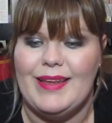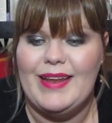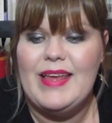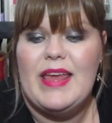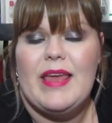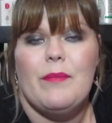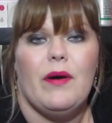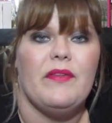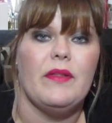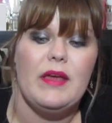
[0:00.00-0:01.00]
it he
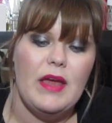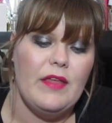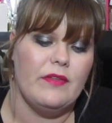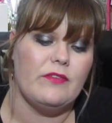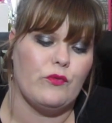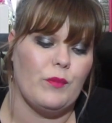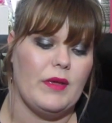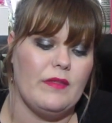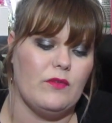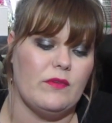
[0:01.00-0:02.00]
bought this for
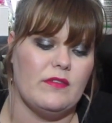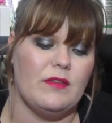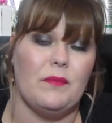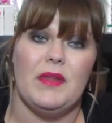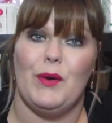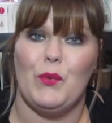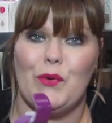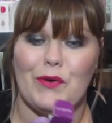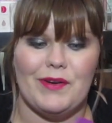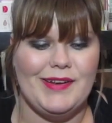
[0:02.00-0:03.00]
me this wasn't something I
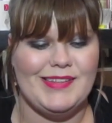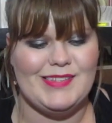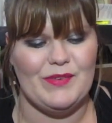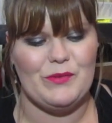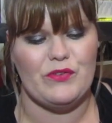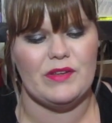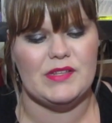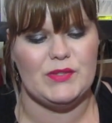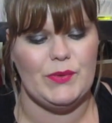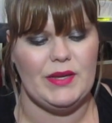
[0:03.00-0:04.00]
ordered so it was really
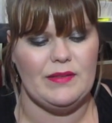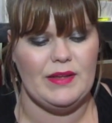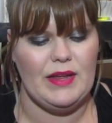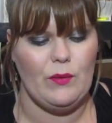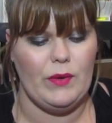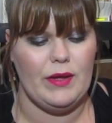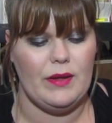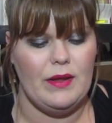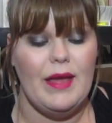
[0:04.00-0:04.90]
sweet that he went